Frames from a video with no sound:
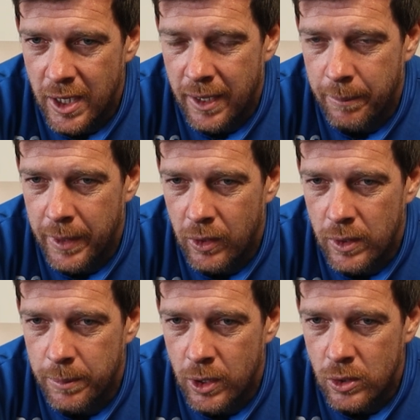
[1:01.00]
in our
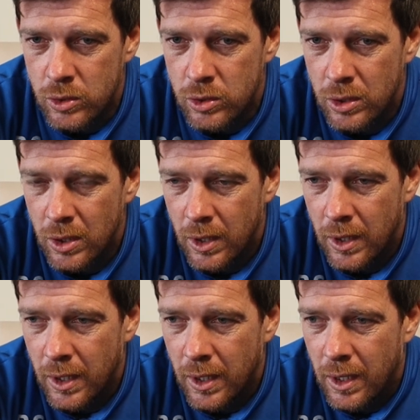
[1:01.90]
penalty box.
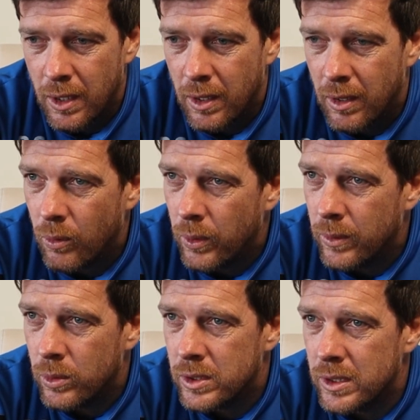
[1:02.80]

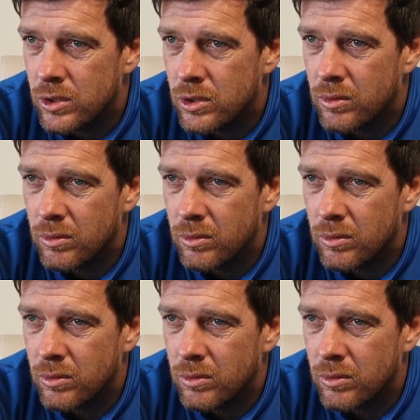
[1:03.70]
We was in